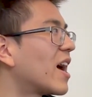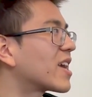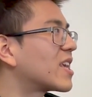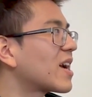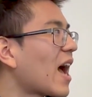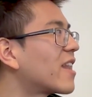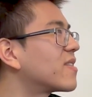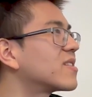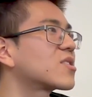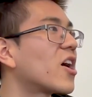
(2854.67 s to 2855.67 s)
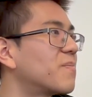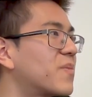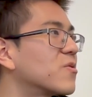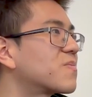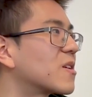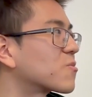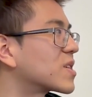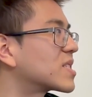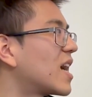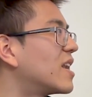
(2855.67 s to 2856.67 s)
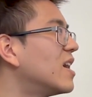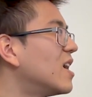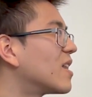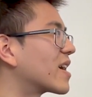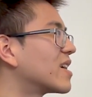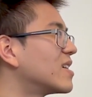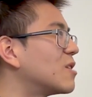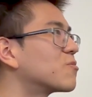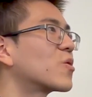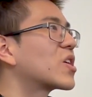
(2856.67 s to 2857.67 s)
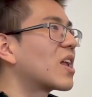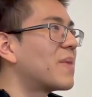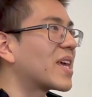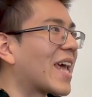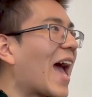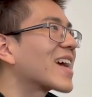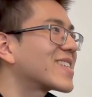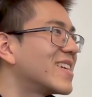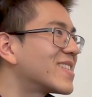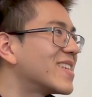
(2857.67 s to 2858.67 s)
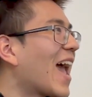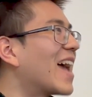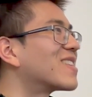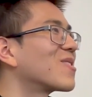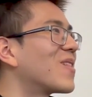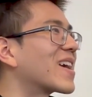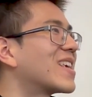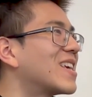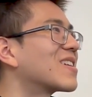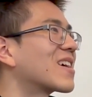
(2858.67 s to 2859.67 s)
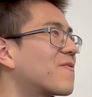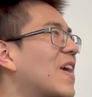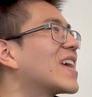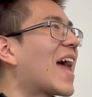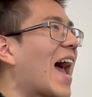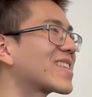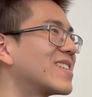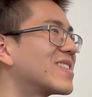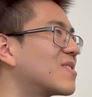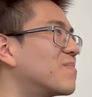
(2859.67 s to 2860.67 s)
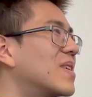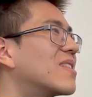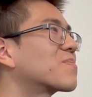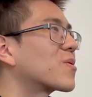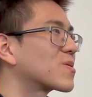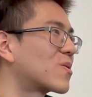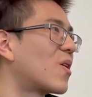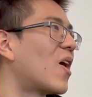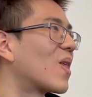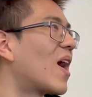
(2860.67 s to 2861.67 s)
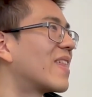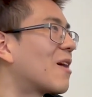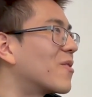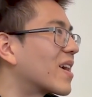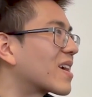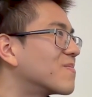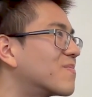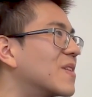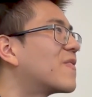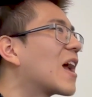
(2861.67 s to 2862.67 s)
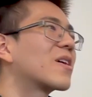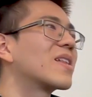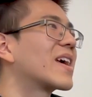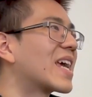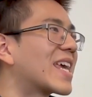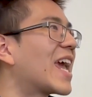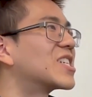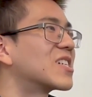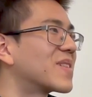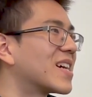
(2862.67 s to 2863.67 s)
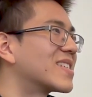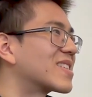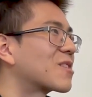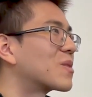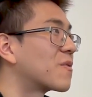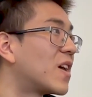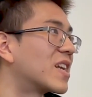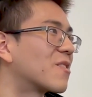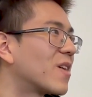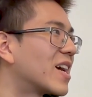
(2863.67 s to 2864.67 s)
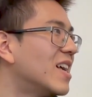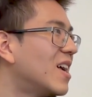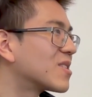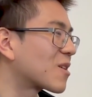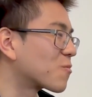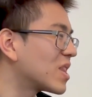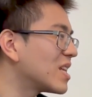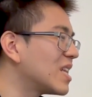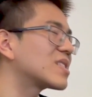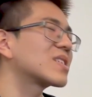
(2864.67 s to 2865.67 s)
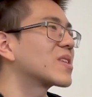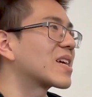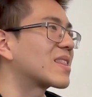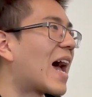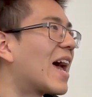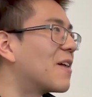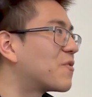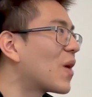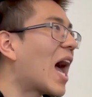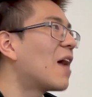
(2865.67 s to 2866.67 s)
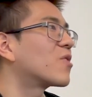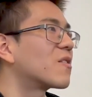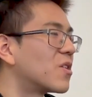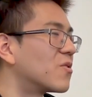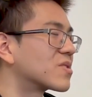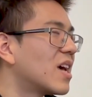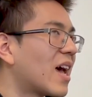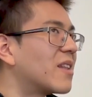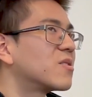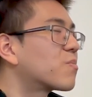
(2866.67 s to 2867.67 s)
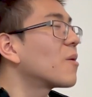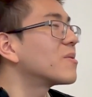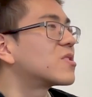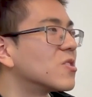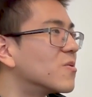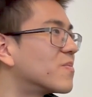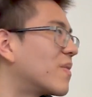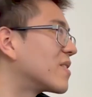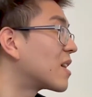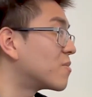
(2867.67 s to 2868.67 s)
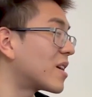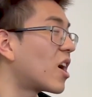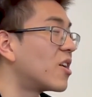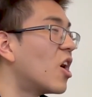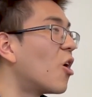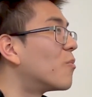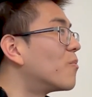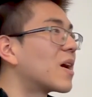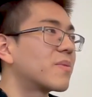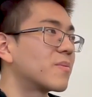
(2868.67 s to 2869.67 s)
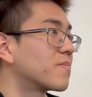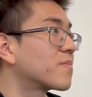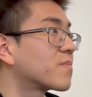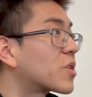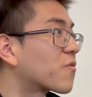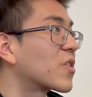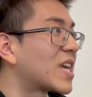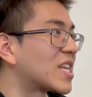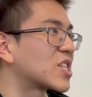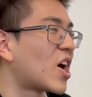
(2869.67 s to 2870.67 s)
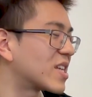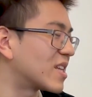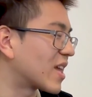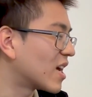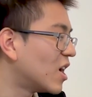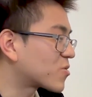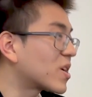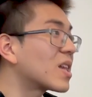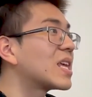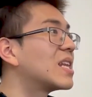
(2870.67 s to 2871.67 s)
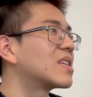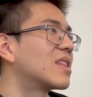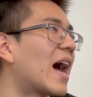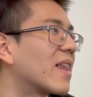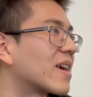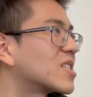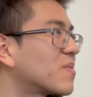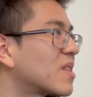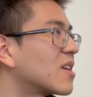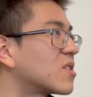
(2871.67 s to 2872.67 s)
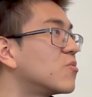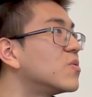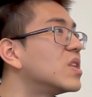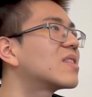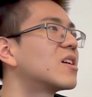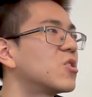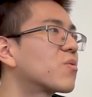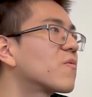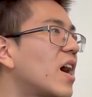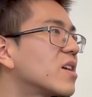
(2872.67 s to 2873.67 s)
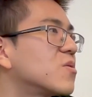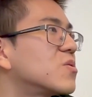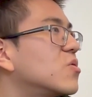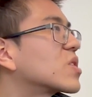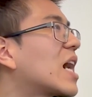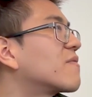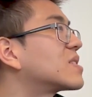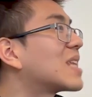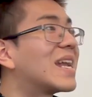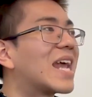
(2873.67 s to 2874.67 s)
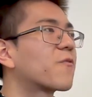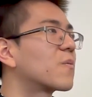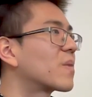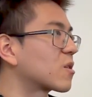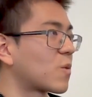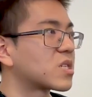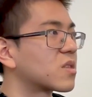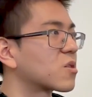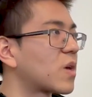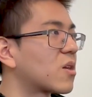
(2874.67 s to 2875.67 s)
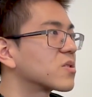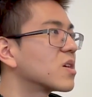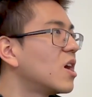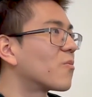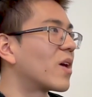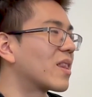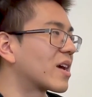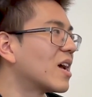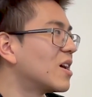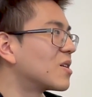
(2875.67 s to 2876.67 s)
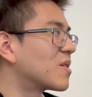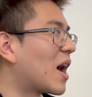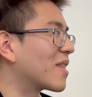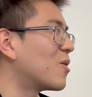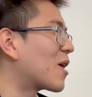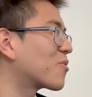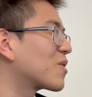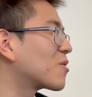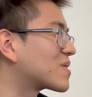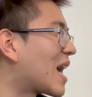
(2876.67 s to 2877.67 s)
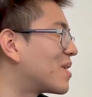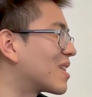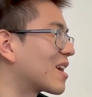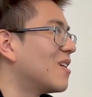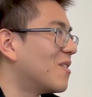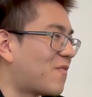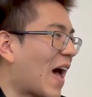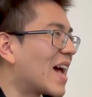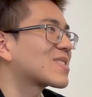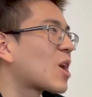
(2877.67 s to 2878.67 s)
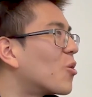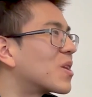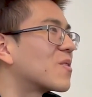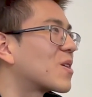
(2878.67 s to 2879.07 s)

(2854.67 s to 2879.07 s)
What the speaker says: he had this talk at Build Space where he said like he was really good at making accents, and so like he could like fake an accent to be this persona online that would like be very like engaging because it's like really funny, right? It's like really niche skills like that. If you have one of those, and you probably do, but that you might not know, like be good for engaging content. Like try to lean into that, like something that unique that you provide, so you kind of stand out from like the rest of the creators, right? Like I don't think there's that many like fast coder